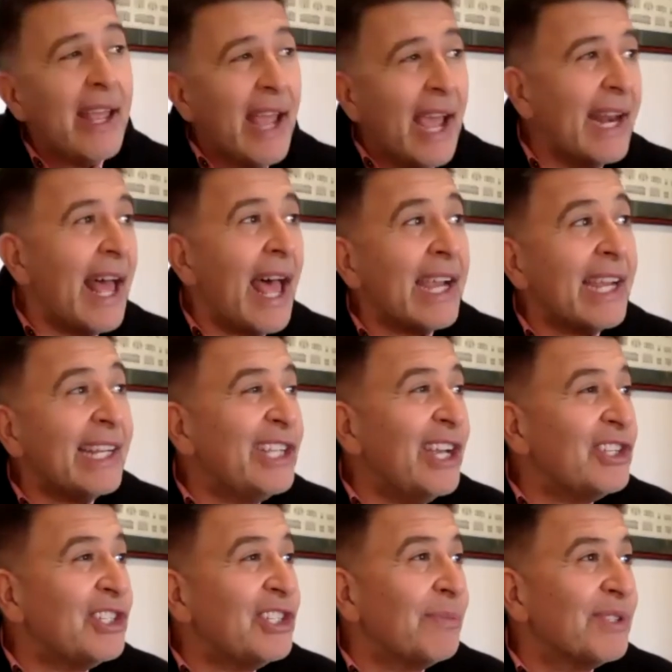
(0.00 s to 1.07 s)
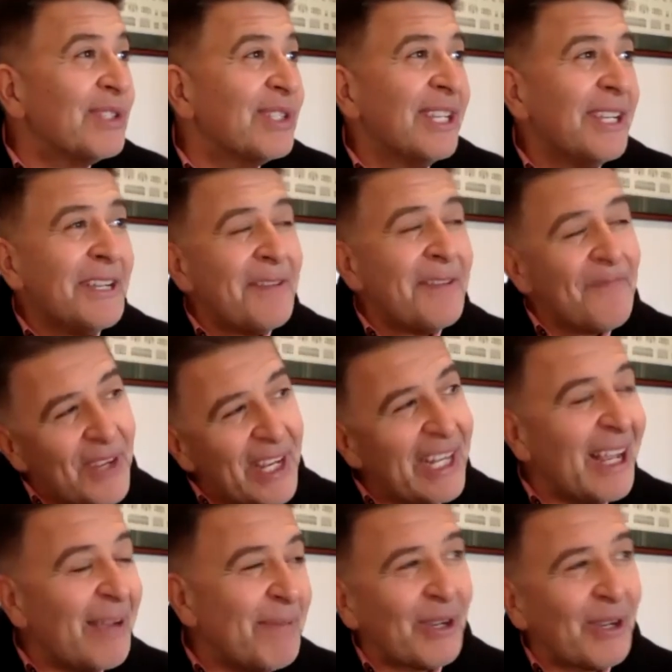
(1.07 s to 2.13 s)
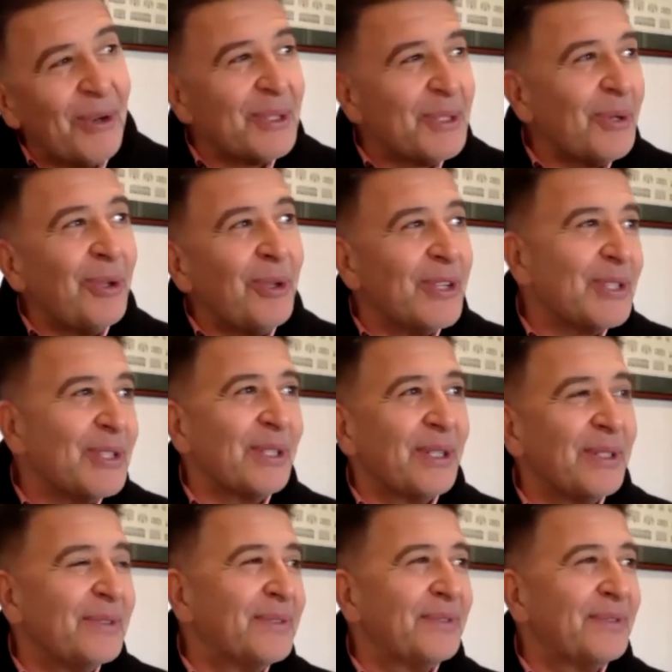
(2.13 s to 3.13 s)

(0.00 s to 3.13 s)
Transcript: And architecture was, because all the sort of